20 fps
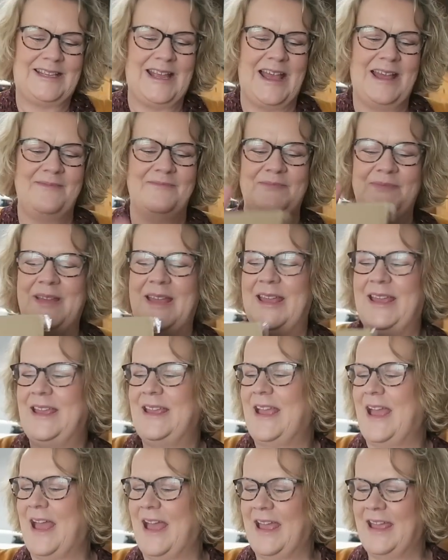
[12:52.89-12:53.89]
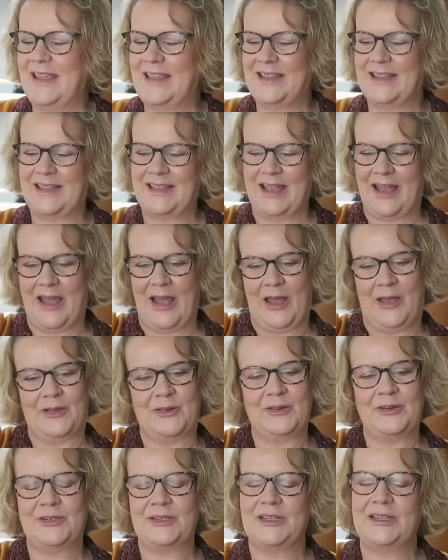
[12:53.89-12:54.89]
sent me a
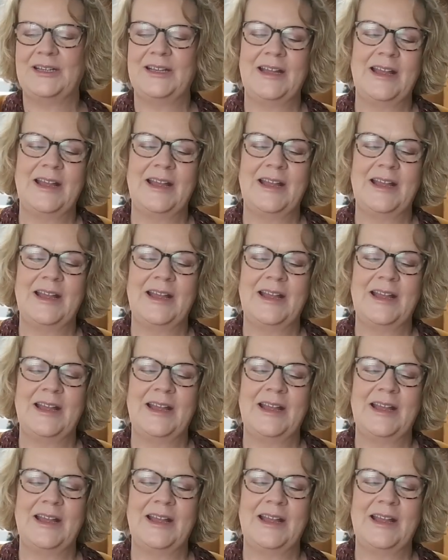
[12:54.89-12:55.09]
code.